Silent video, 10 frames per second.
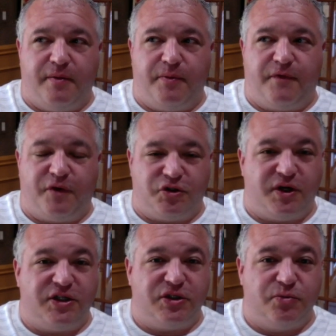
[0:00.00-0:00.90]
the
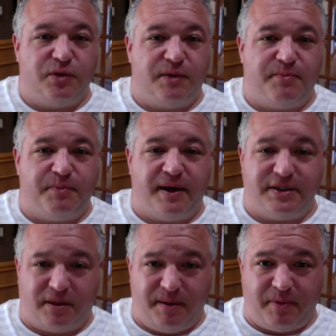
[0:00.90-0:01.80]
frustration that I
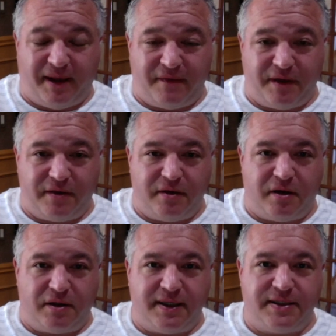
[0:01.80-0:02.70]
saw people having
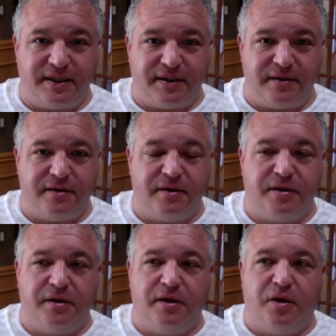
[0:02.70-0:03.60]
on LinkedIn
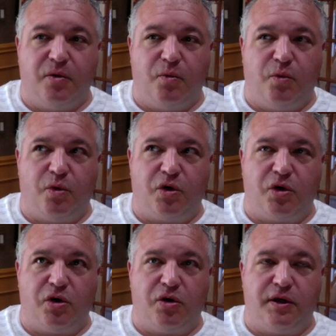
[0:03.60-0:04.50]

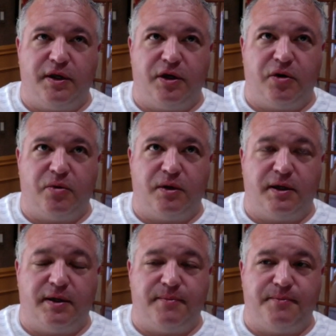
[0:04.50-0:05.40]
were you know
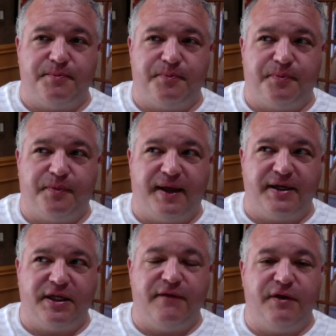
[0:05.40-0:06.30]
um,
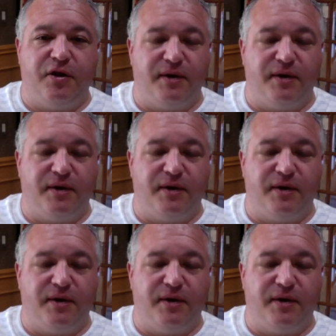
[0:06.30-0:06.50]
that even you know